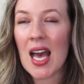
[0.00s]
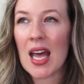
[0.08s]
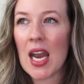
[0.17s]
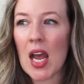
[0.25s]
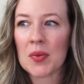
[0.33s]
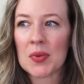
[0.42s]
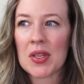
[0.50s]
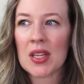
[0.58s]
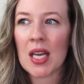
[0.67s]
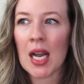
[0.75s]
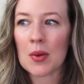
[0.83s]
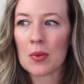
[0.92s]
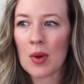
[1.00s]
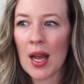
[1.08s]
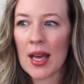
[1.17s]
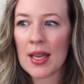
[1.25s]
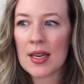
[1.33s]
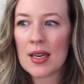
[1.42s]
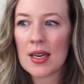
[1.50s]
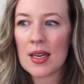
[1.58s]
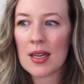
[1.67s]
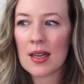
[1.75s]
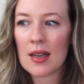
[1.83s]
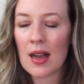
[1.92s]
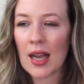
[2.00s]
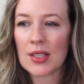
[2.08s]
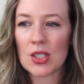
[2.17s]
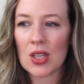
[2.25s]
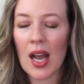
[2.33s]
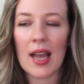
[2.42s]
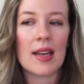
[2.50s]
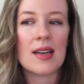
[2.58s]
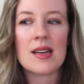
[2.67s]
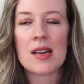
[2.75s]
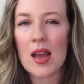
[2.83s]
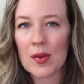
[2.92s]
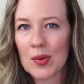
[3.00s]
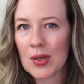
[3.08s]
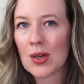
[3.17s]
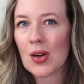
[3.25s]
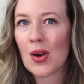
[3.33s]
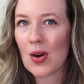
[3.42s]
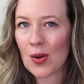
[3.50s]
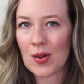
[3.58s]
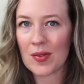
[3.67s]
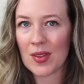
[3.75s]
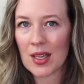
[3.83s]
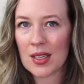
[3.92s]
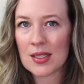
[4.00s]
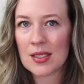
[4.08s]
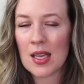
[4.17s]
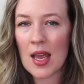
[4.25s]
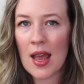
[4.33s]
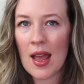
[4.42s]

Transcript: and everything I read, I had never heard of this.